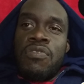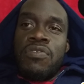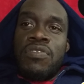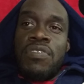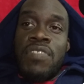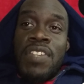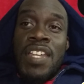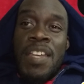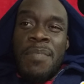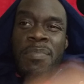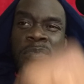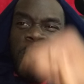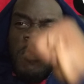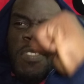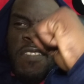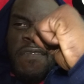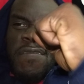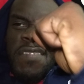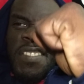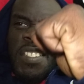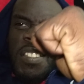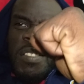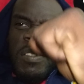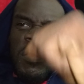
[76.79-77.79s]
you know, happy
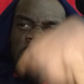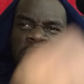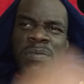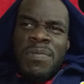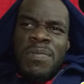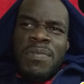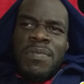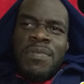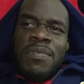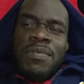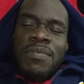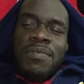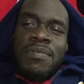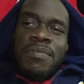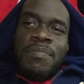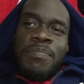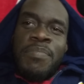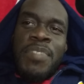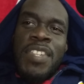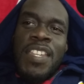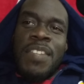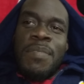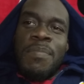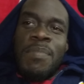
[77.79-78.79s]
birthday to
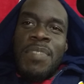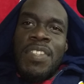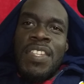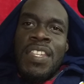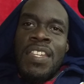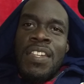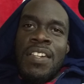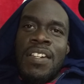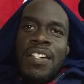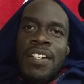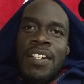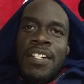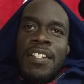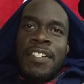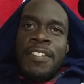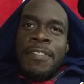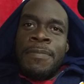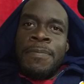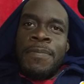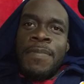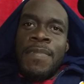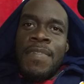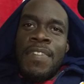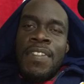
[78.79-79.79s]
Pac-Man.